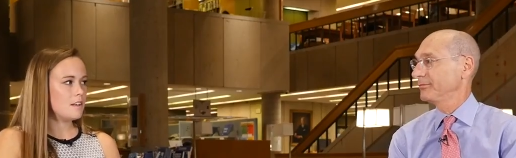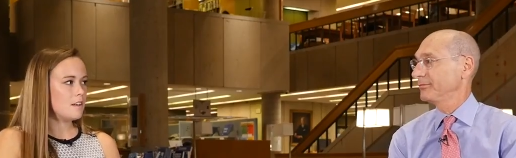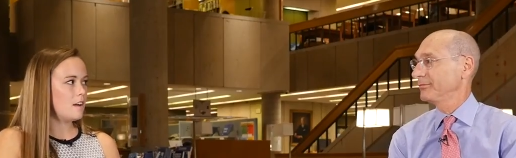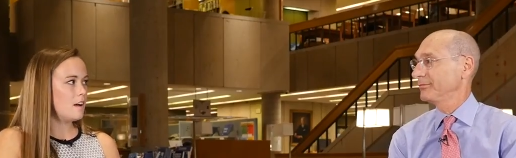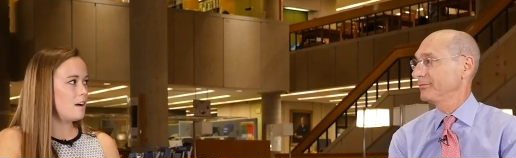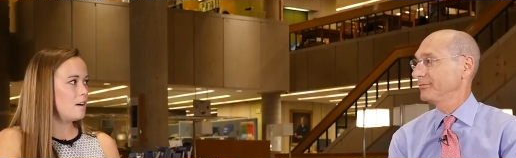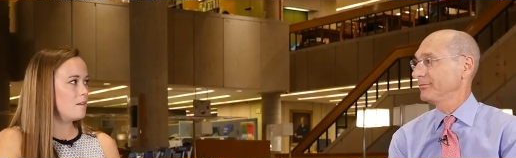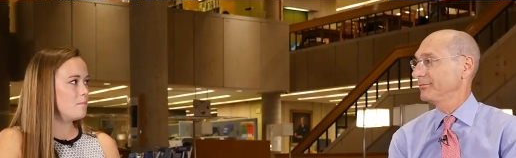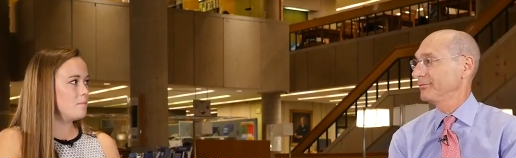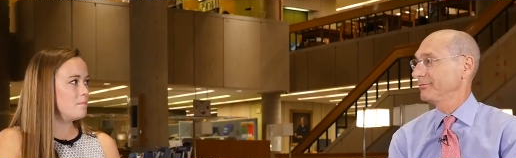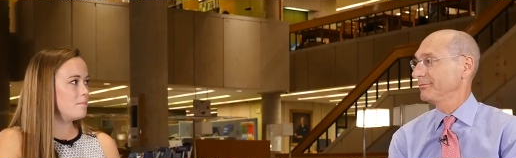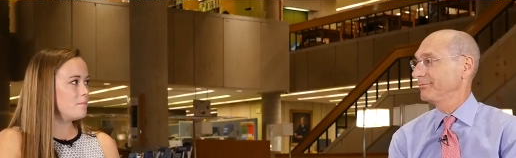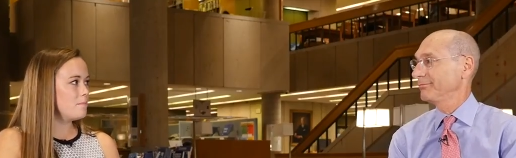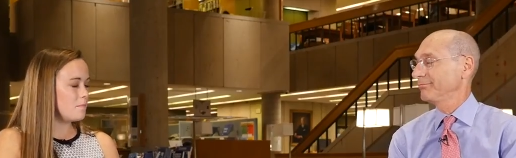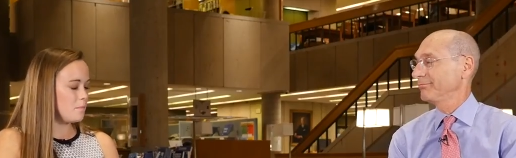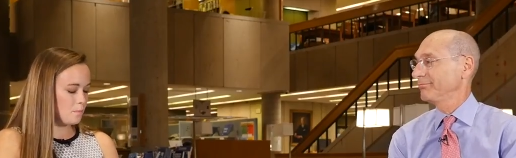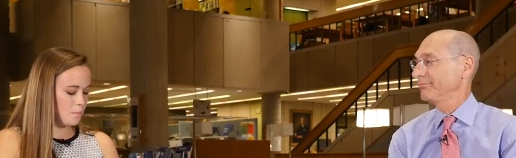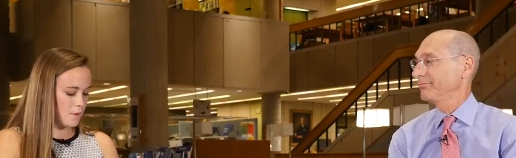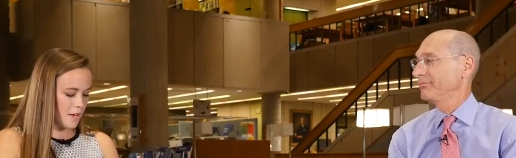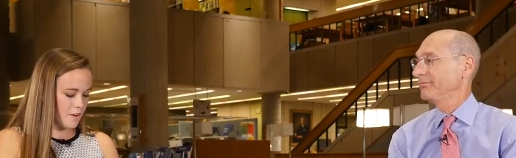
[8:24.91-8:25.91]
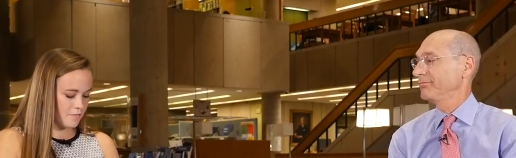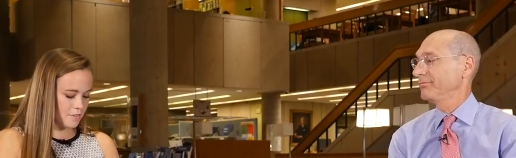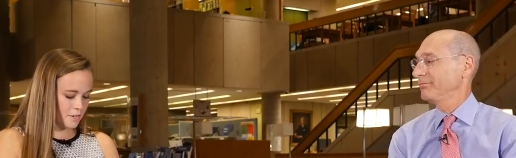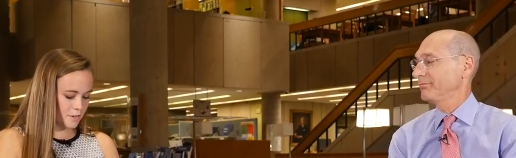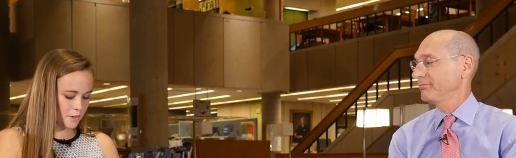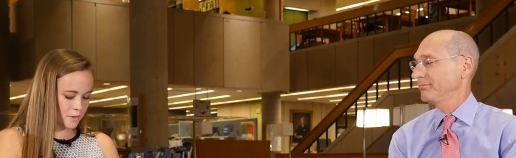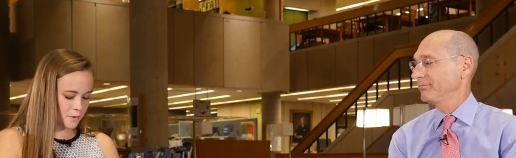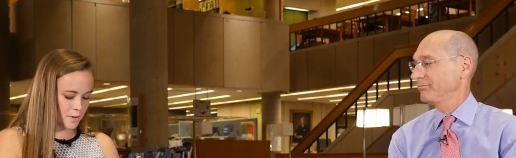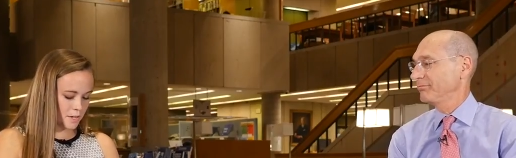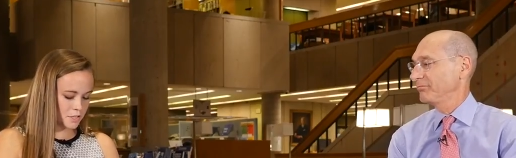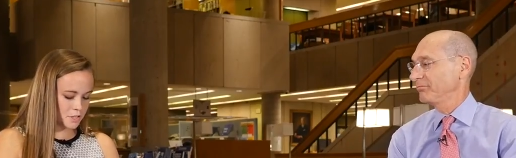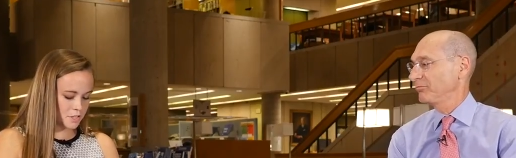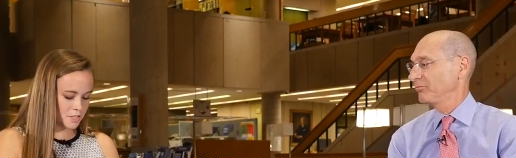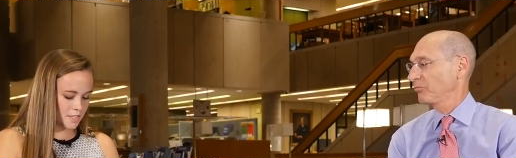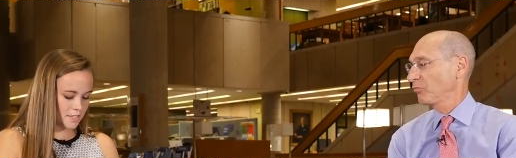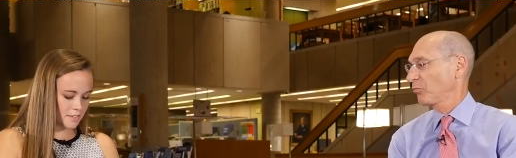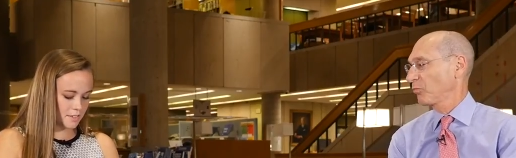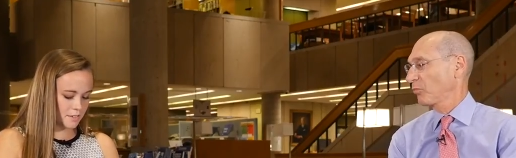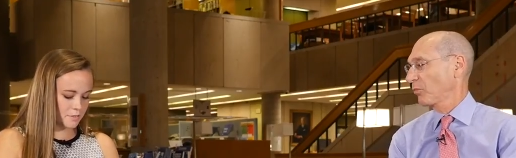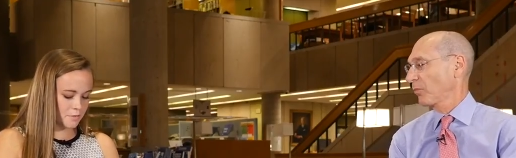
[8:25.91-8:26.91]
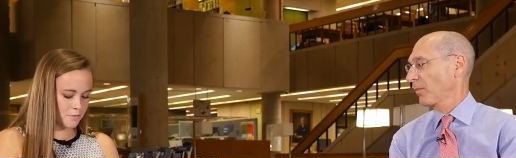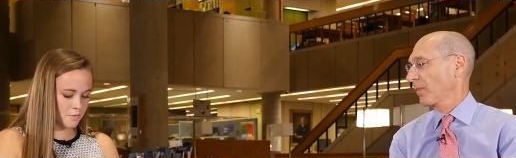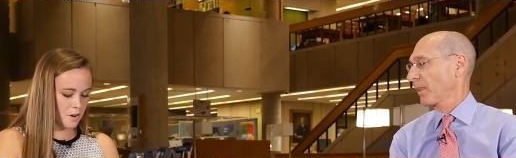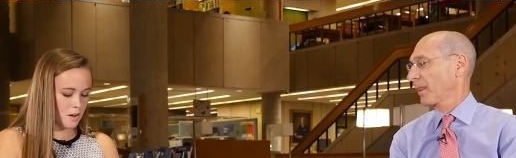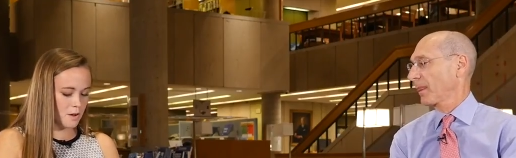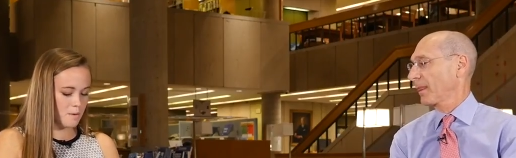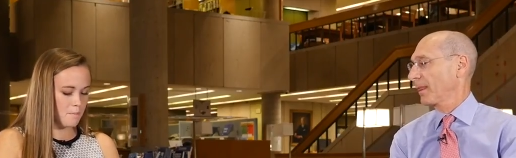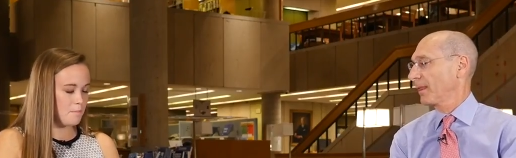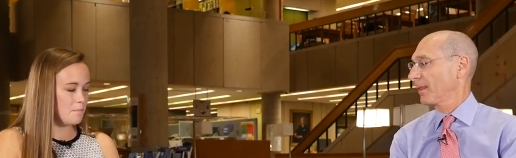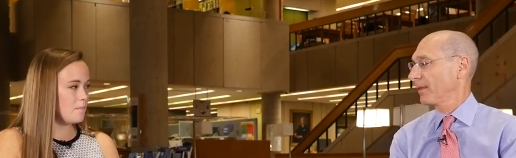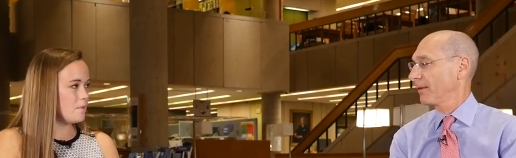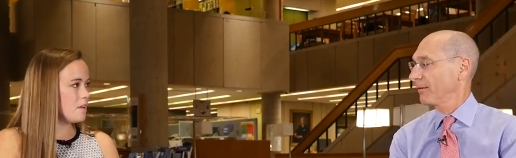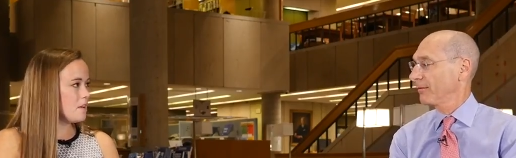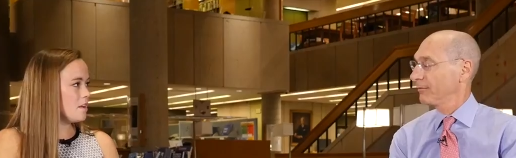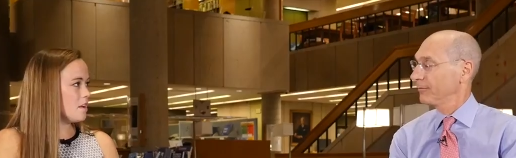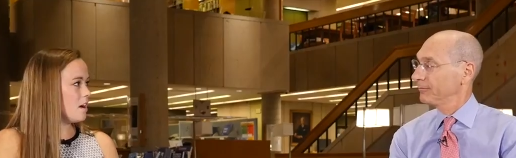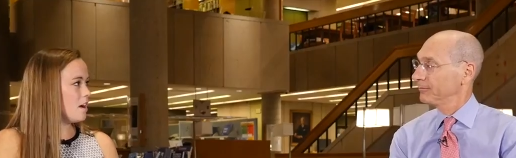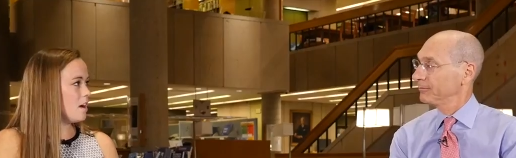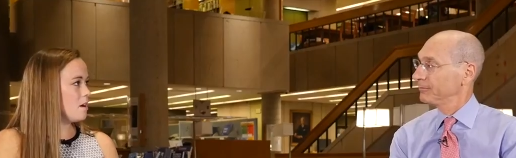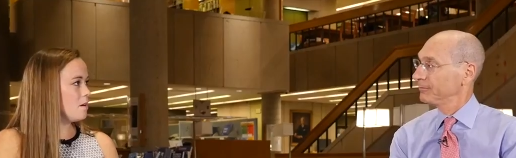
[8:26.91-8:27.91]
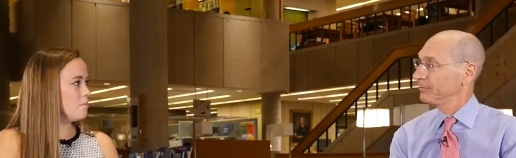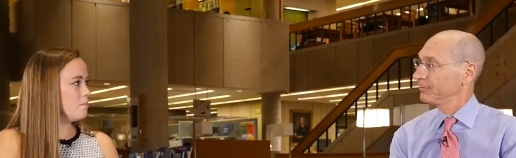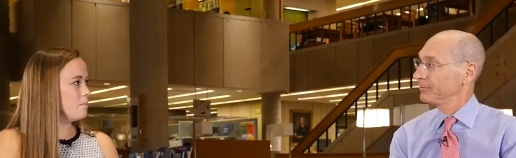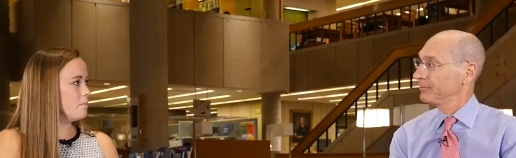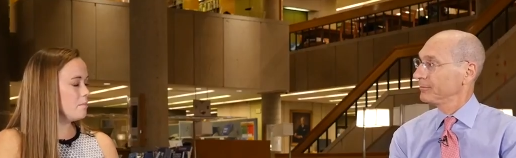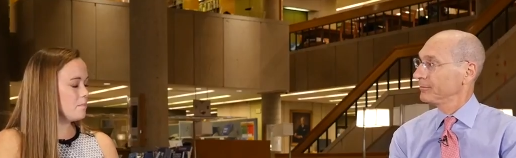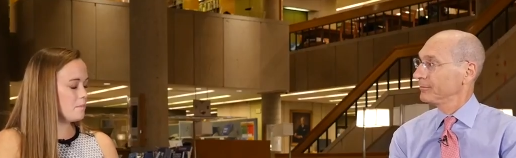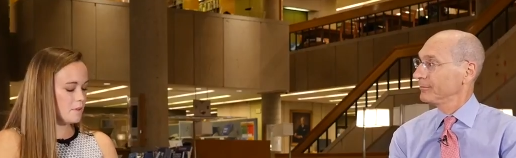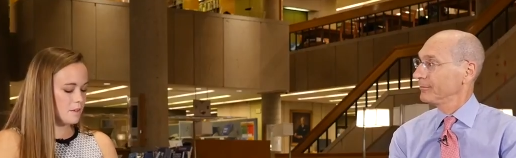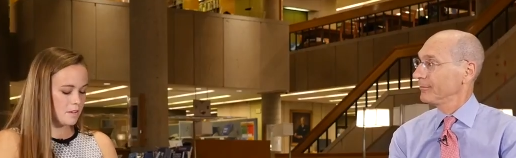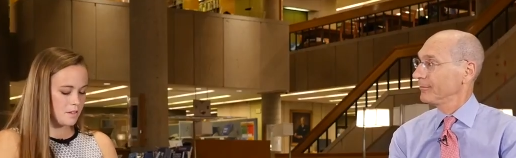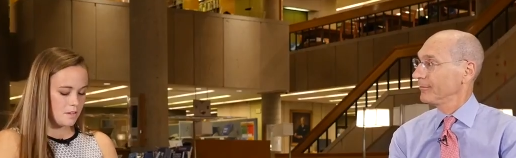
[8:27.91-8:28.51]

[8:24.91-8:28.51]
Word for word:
Speaker 1: Um, we have another question from um,